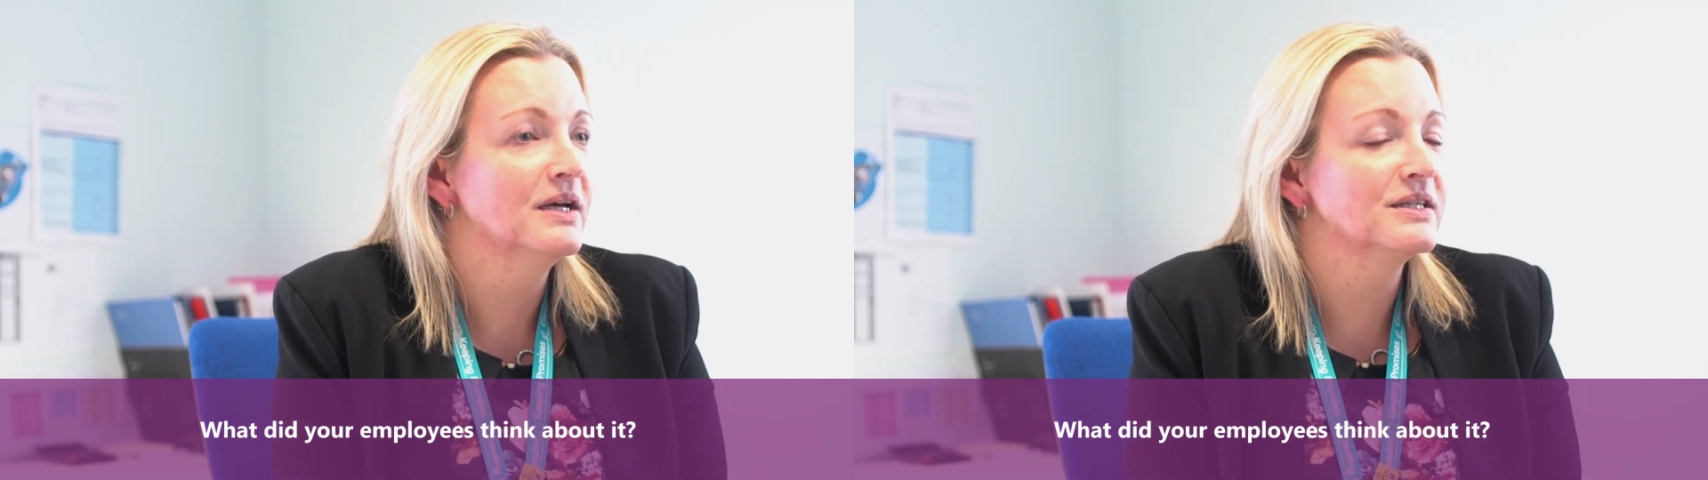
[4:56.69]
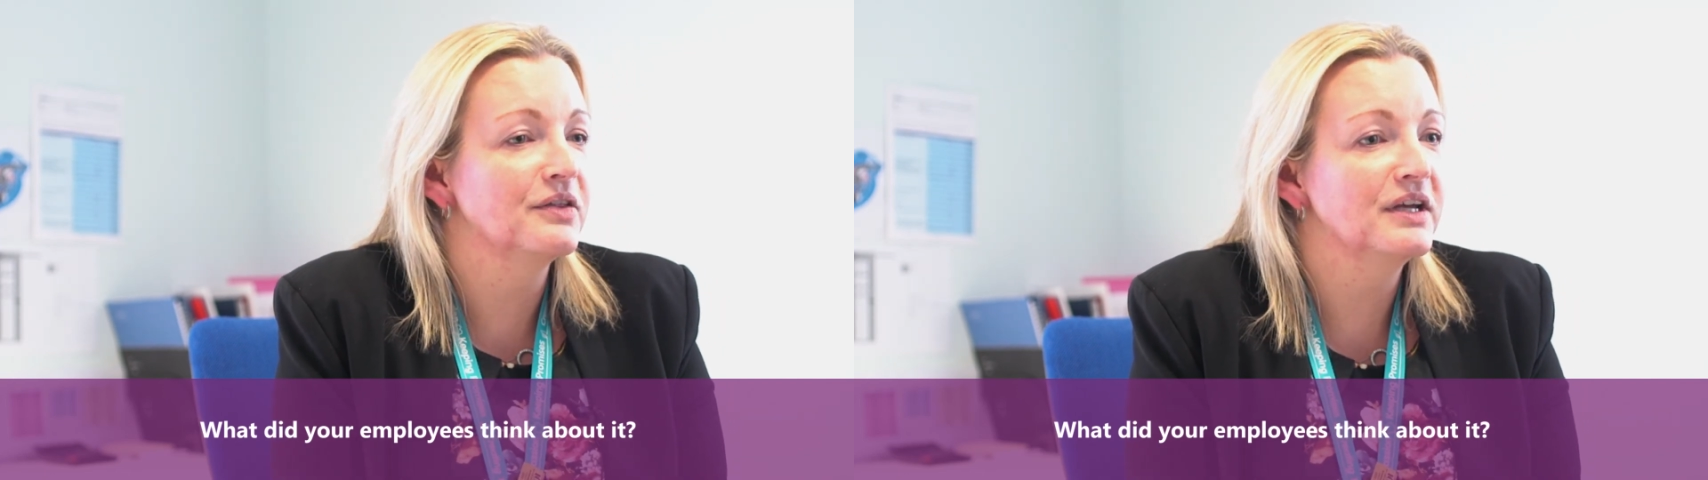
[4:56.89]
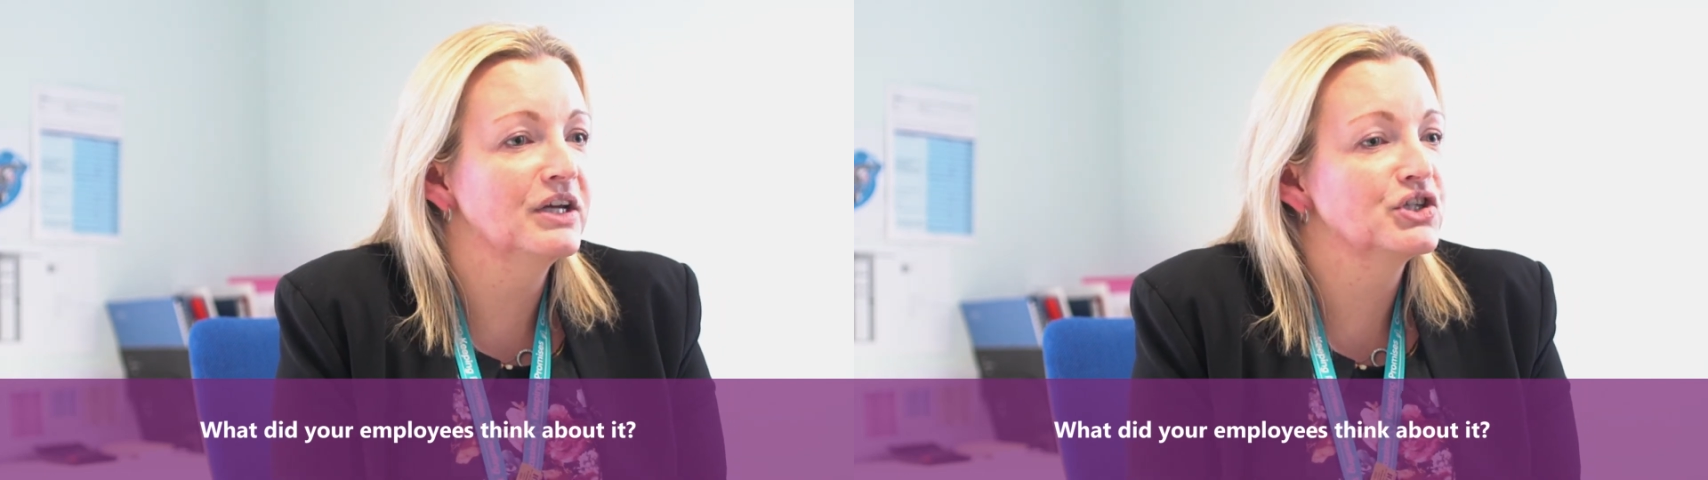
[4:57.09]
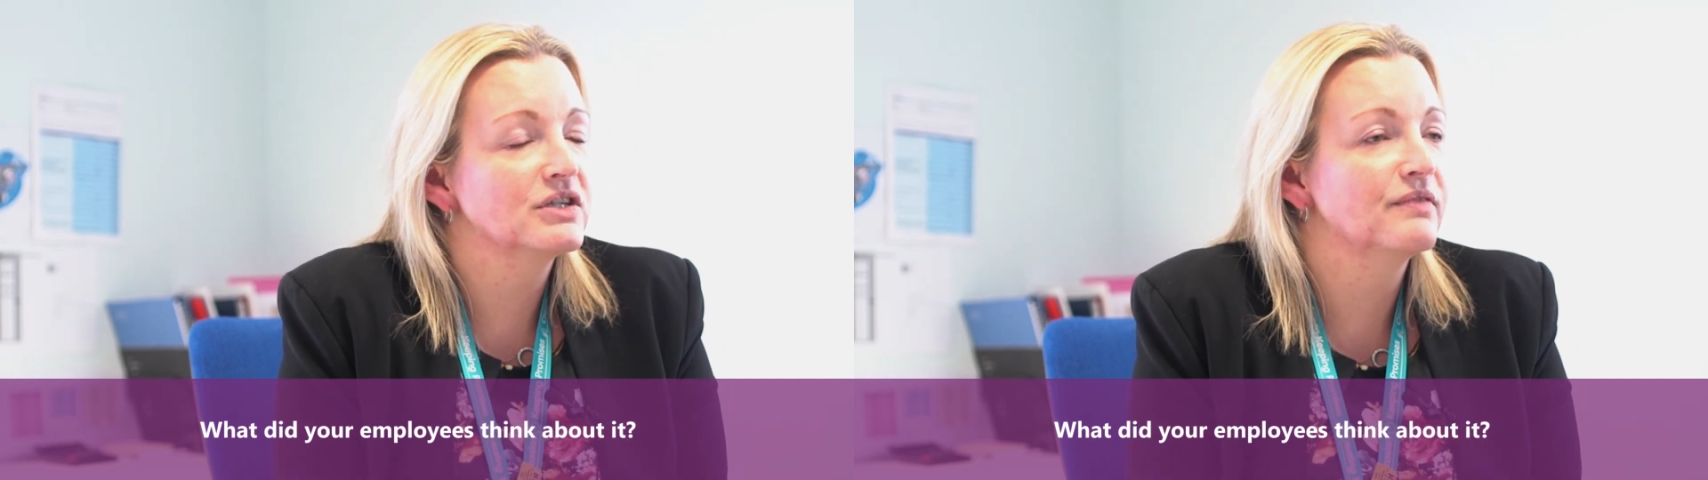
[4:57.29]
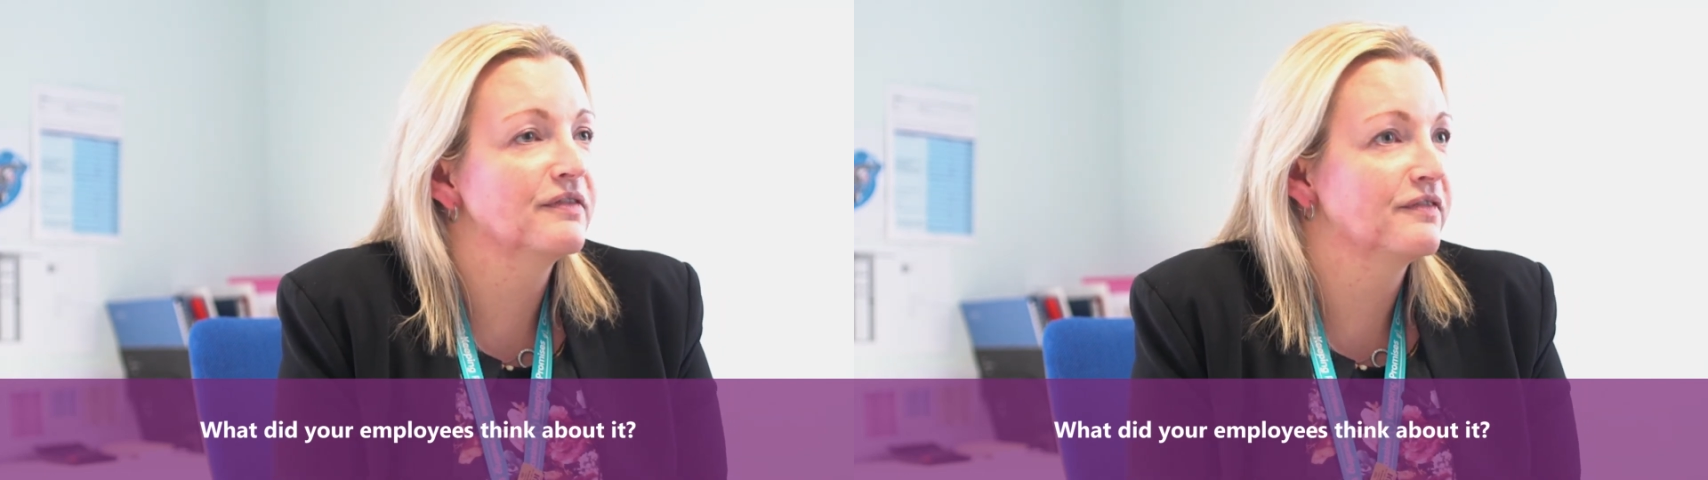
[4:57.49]
So I think it
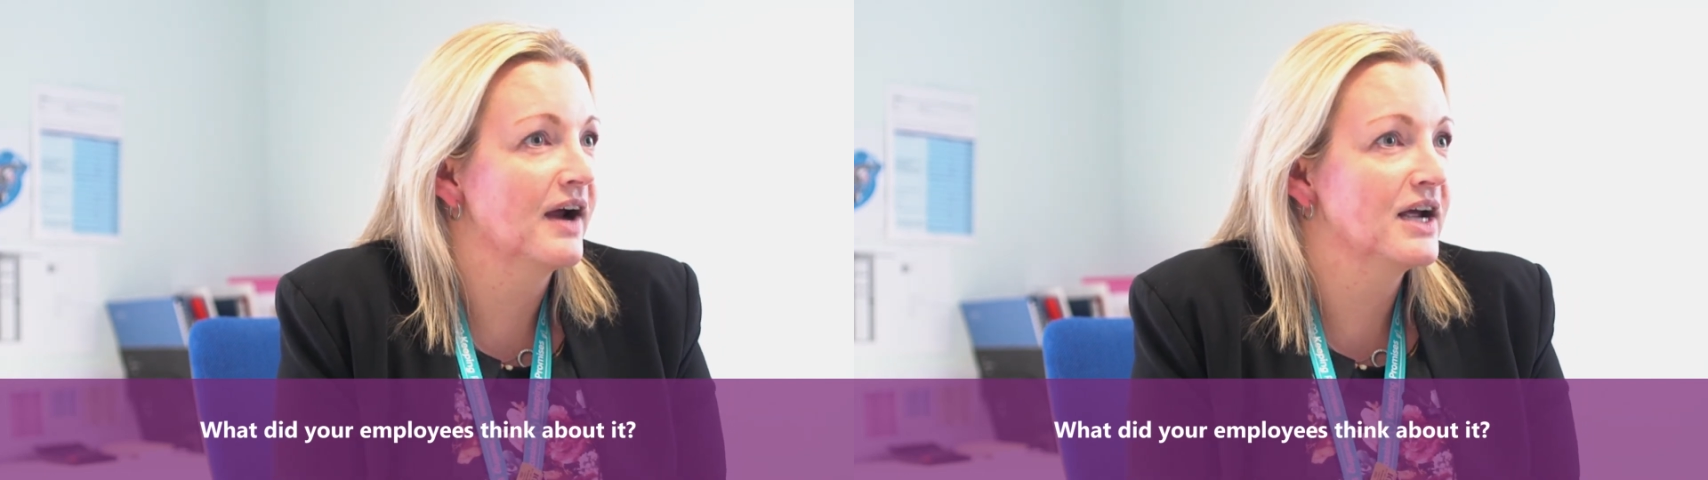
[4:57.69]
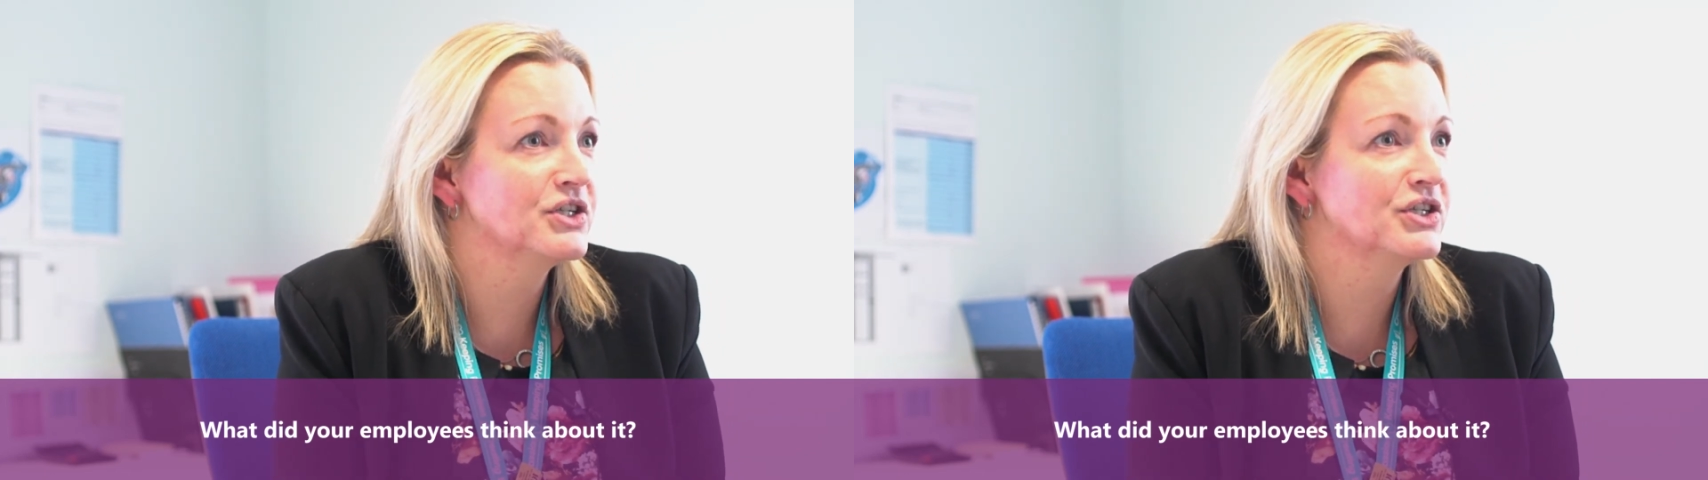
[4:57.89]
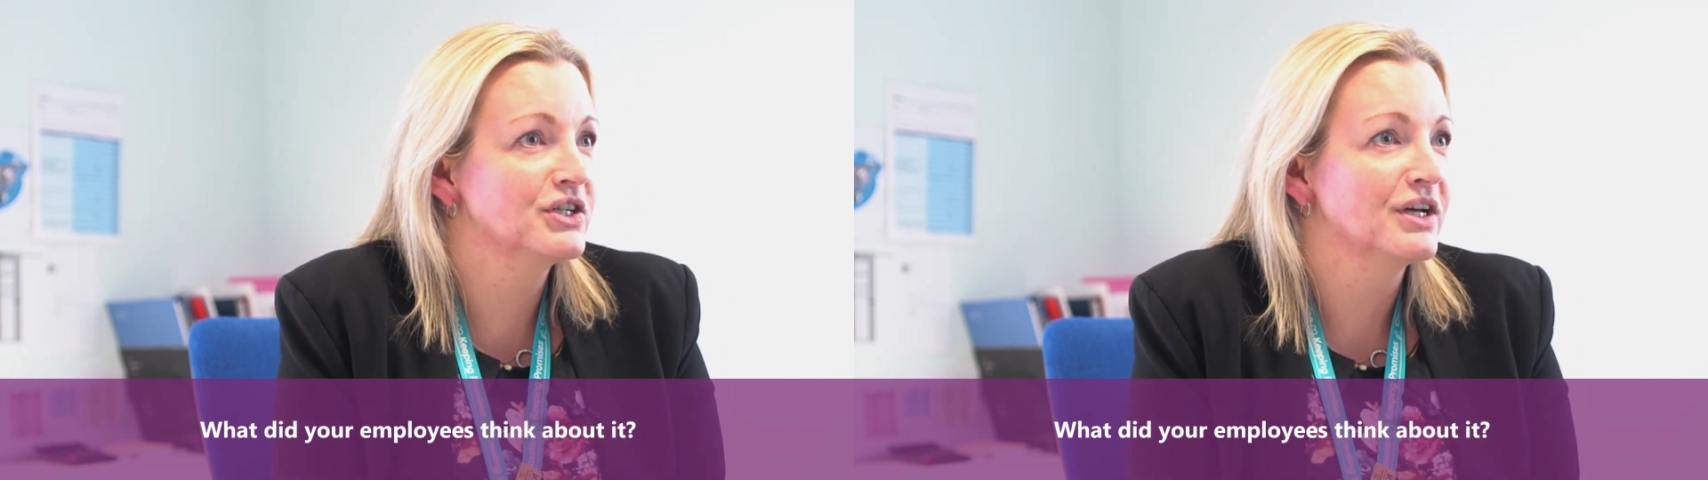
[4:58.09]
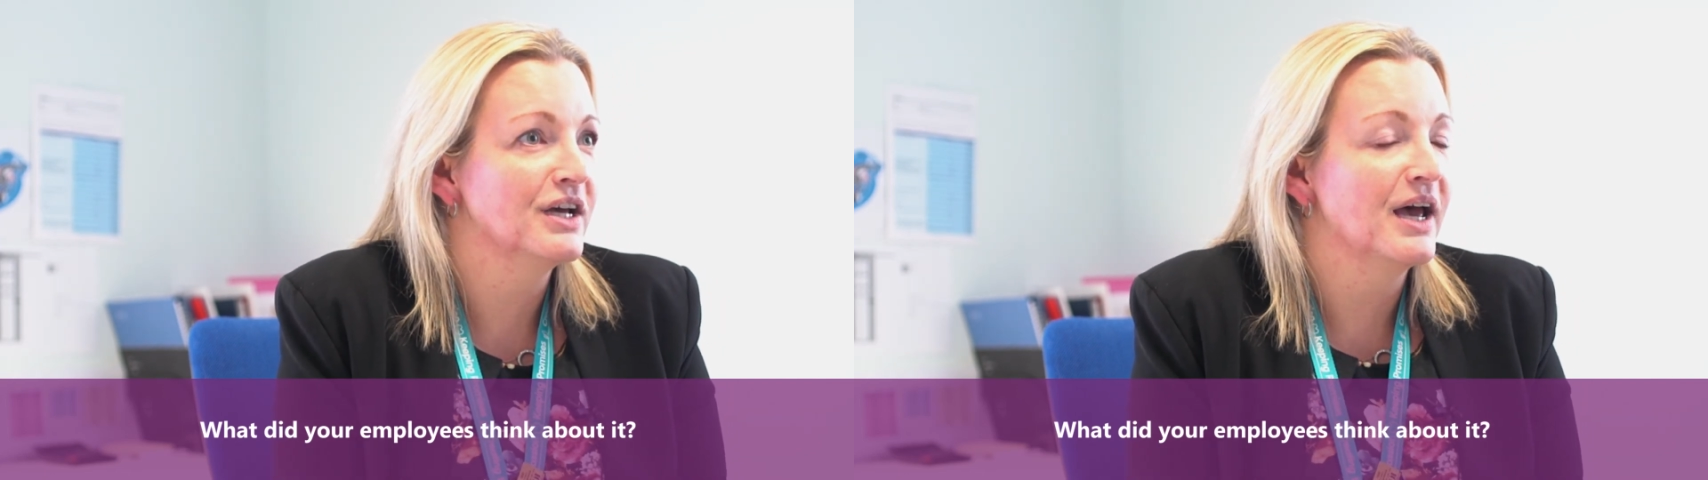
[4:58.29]
just refreshed